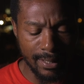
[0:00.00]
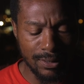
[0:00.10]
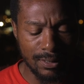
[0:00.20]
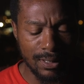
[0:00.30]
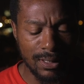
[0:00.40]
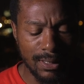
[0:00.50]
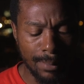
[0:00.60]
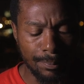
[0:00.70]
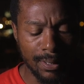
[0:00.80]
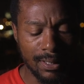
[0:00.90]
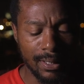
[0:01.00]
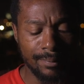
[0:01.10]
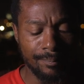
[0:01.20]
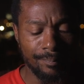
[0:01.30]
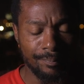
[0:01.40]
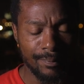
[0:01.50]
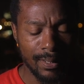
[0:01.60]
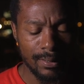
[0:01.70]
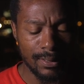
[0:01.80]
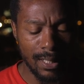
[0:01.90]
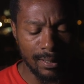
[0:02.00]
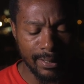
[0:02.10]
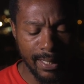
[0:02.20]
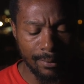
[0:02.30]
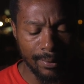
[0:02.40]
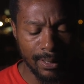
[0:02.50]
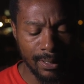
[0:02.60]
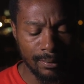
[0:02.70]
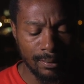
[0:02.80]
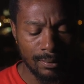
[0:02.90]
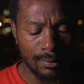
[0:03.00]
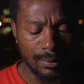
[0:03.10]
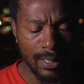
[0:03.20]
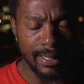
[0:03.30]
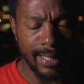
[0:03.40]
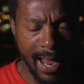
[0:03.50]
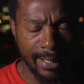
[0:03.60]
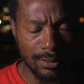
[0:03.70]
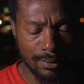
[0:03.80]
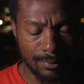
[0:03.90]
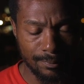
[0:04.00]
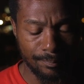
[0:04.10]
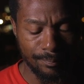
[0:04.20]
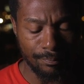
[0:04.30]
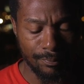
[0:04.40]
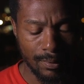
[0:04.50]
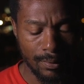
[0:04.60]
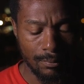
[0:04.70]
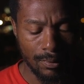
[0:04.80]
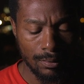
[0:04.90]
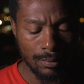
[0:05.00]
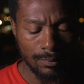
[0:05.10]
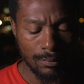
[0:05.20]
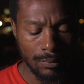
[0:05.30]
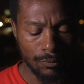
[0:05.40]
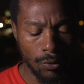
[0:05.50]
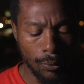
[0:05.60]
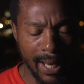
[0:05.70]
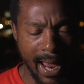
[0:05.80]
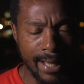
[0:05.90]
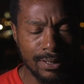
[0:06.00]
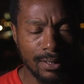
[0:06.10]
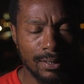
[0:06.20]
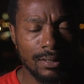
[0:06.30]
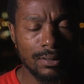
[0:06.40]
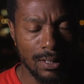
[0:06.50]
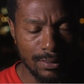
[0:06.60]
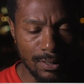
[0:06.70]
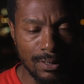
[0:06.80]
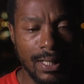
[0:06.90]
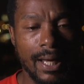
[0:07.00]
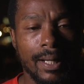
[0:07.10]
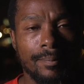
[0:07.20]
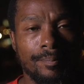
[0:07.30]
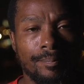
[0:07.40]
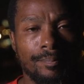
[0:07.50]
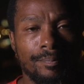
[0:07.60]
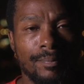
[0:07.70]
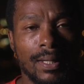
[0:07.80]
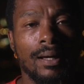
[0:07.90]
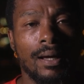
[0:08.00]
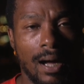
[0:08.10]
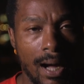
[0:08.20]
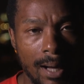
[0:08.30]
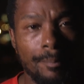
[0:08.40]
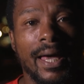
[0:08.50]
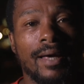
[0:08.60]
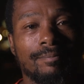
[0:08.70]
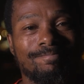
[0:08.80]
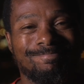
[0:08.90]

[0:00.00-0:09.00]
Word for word: us to sympathy, solidarity, and action. For we ask it in Jesus' name. Amen.